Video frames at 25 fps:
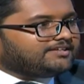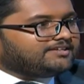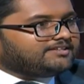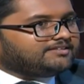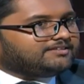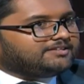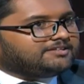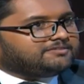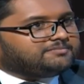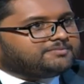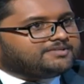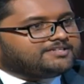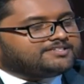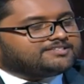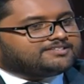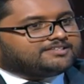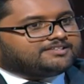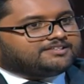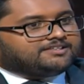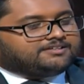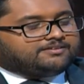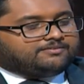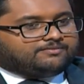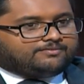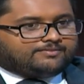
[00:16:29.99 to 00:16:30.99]
That means
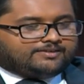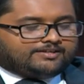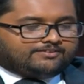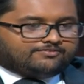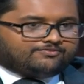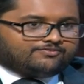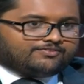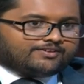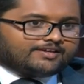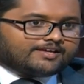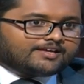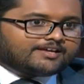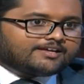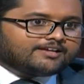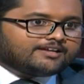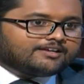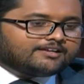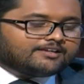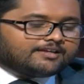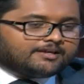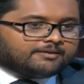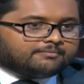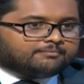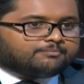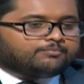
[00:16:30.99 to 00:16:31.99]
if an
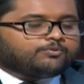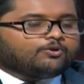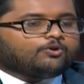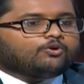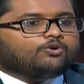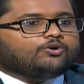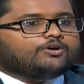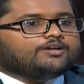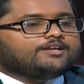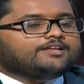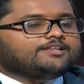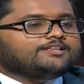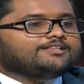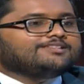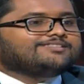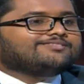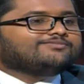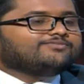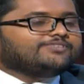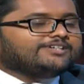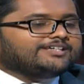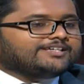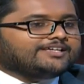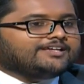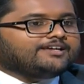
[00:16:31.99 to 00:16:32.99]
employee
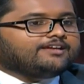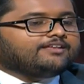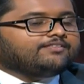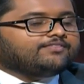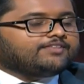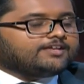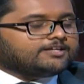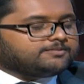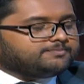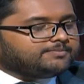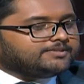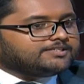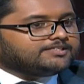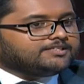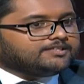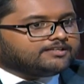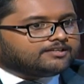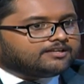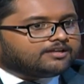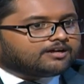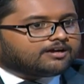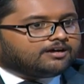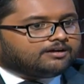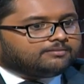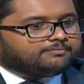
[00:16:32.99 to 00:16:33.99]
working in that
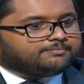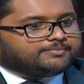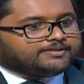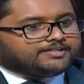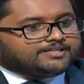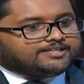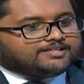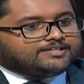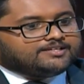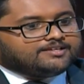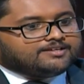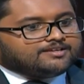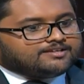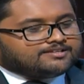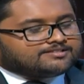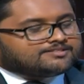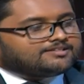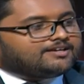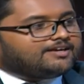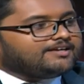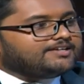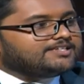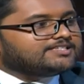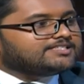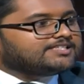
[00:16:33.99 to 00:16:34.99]
particular company
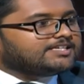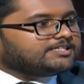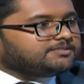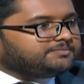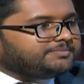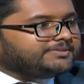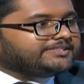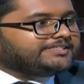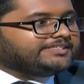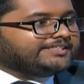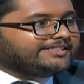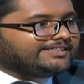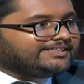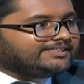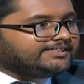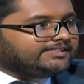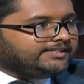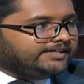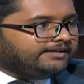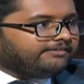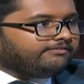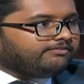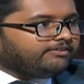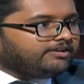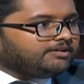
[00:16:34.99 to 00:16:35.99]
signs that particular
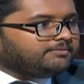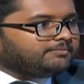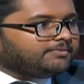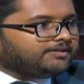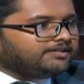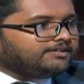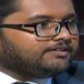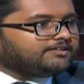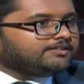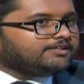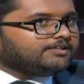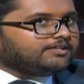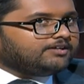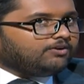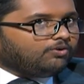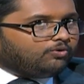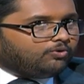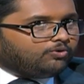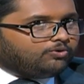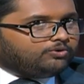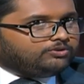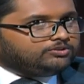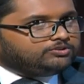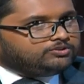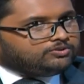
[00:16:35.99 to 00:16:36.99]
agreement,
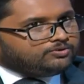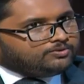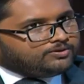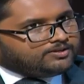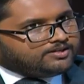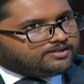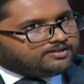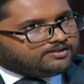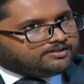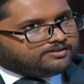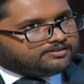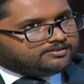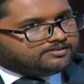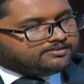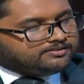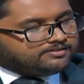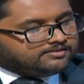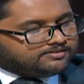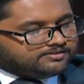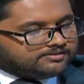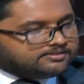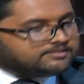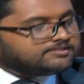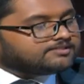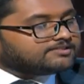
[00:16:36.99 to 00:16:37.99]
although he
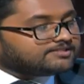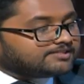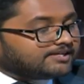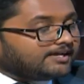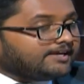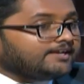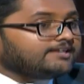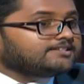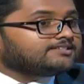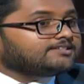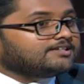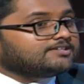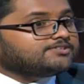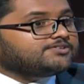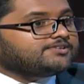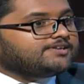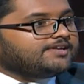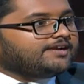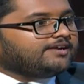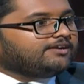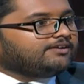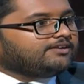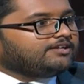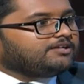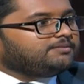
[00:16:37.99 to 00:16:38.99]
doesn't sign such an
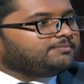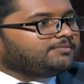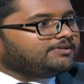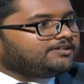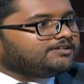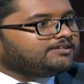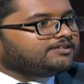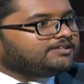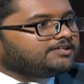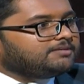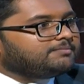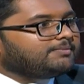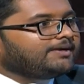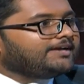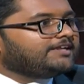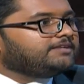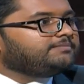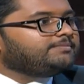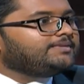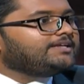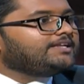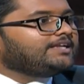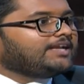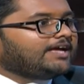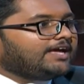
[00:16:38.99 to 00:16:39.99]
agreement, he might
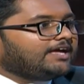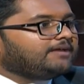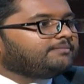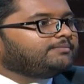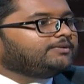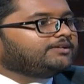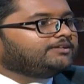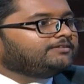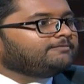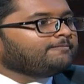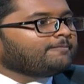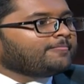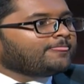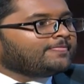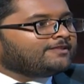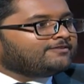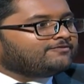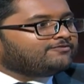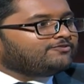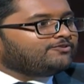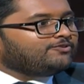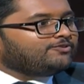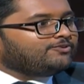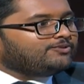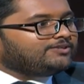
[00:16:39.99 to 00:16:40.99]
be liable
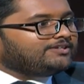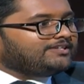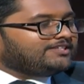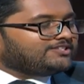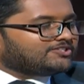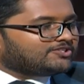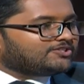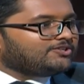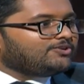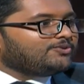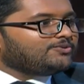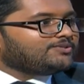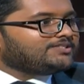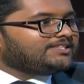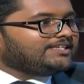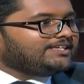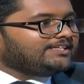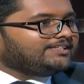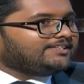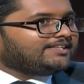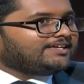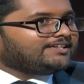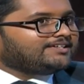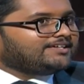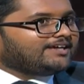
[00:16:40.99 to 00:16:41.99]
for disclosing
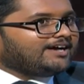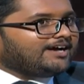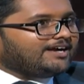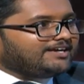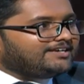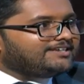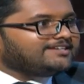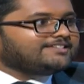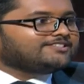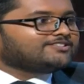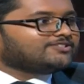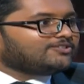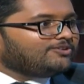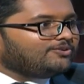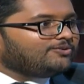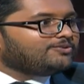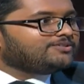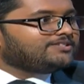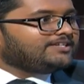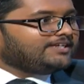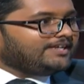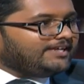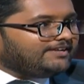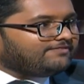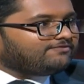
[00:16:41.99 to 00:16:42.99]
that
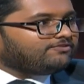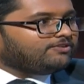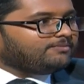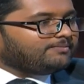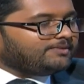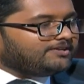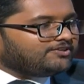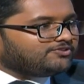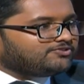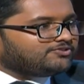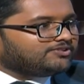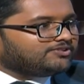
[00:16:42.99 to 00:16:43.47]
undisclosing information.